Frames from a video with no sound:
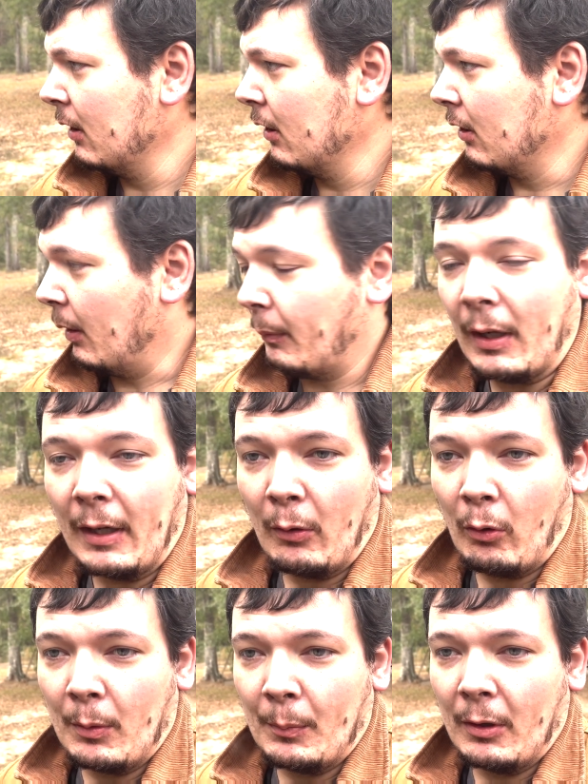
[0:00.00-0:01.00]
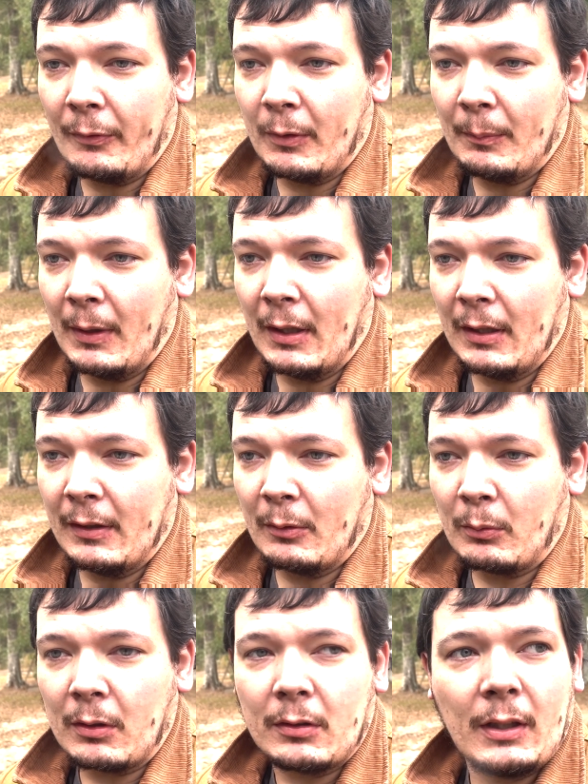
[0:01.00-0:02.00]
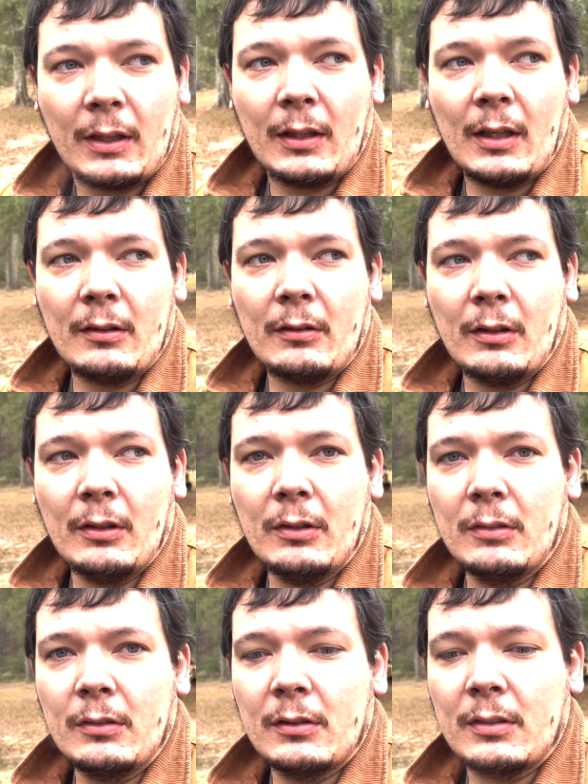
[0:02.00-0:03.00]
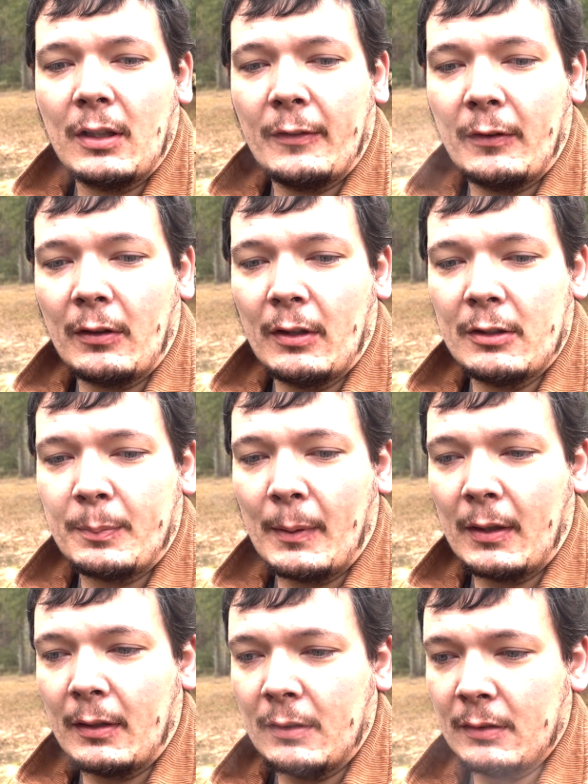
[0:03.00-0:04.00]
I'm gonna let it warm up for a minute, then we're gonna take it down the road and see if it runs better.